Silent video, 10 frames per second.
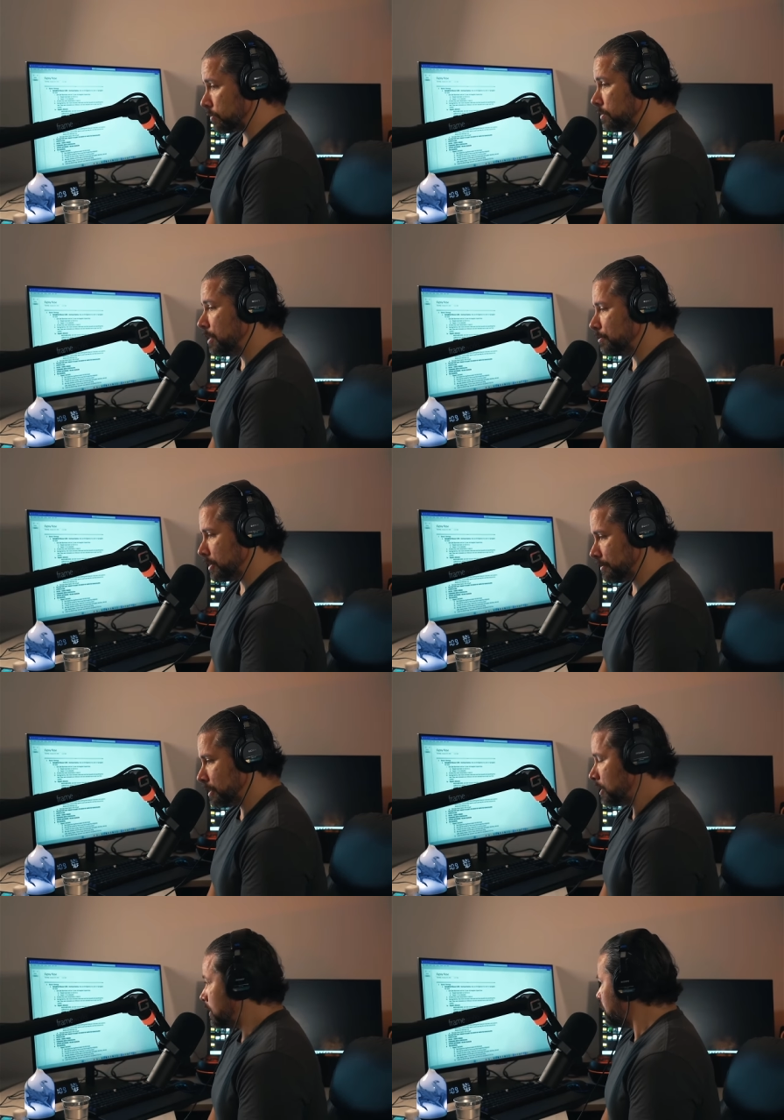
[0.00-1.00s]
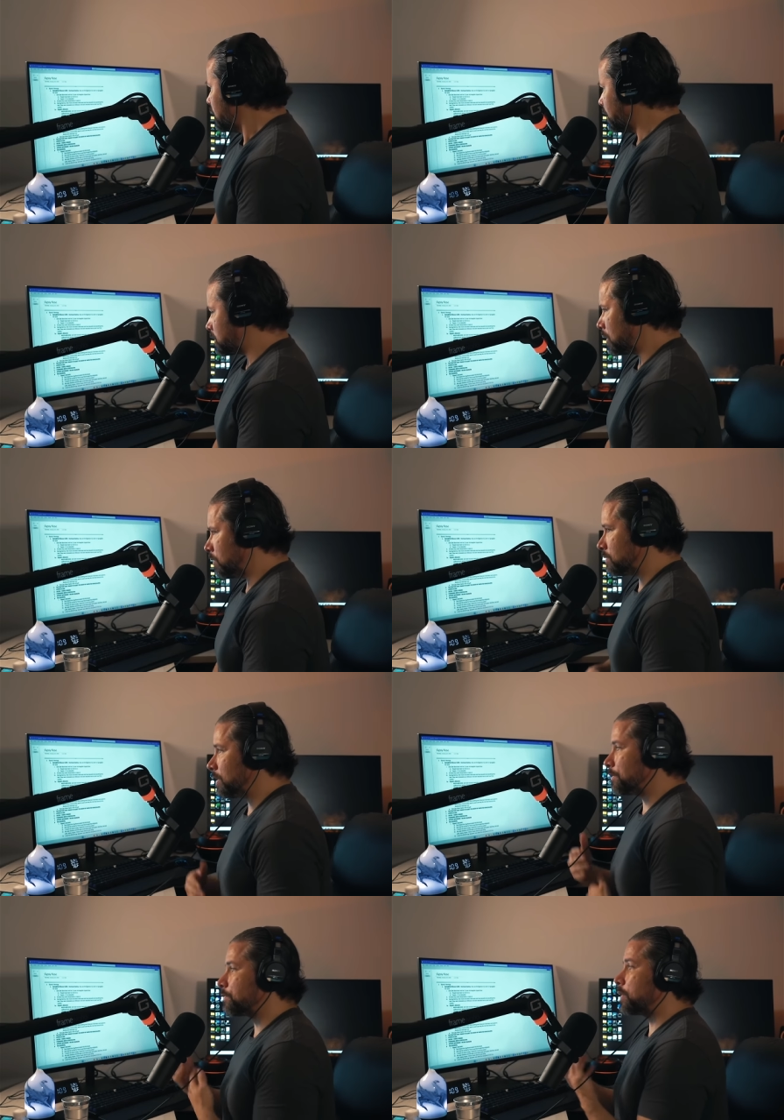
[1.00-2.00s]
remember. And so it was very
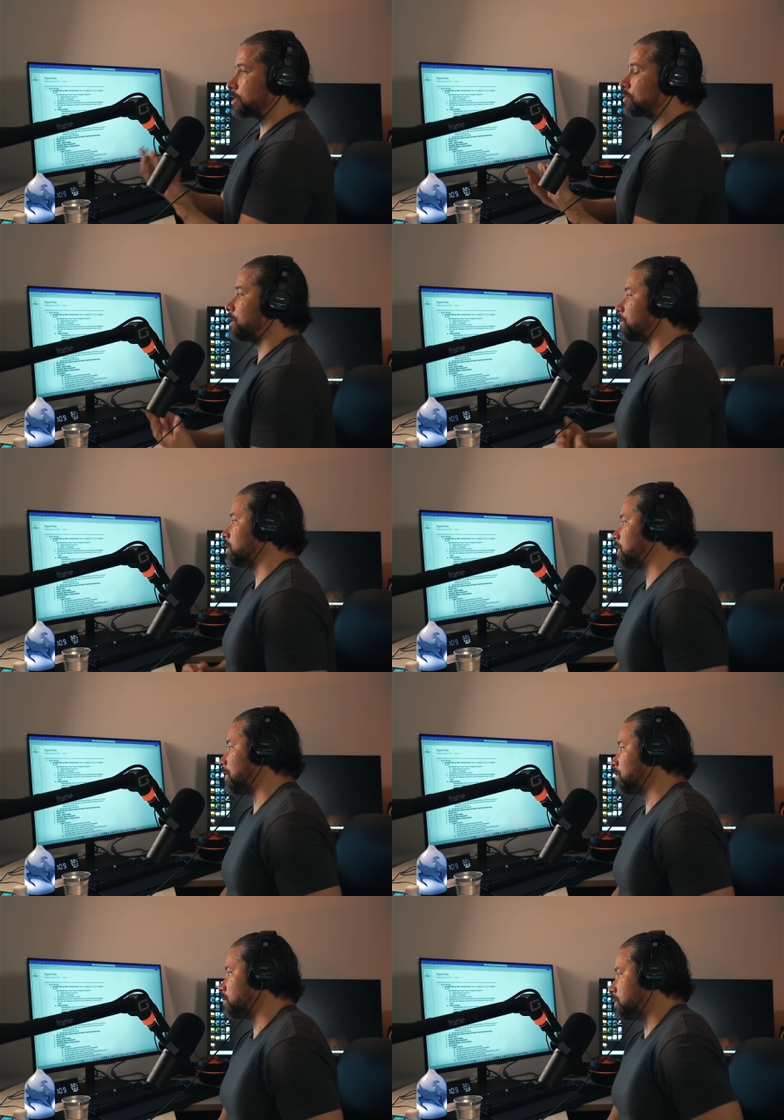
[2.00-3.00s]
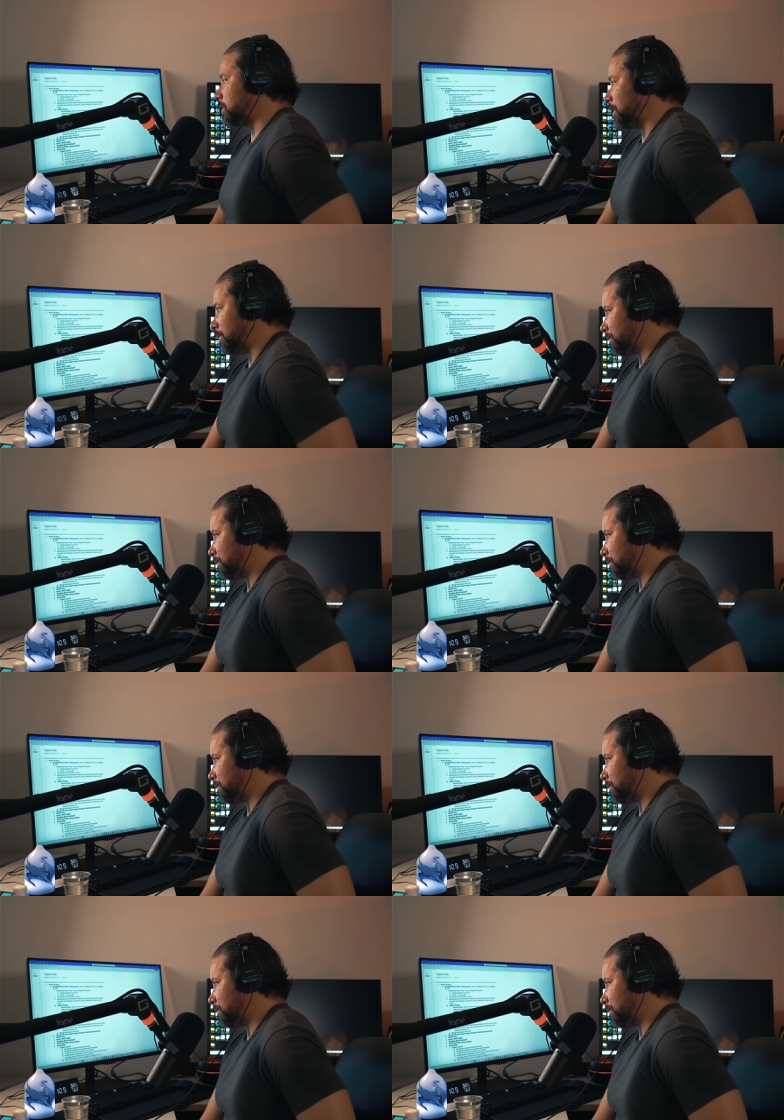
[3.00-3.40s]
frustrating for the doctors to get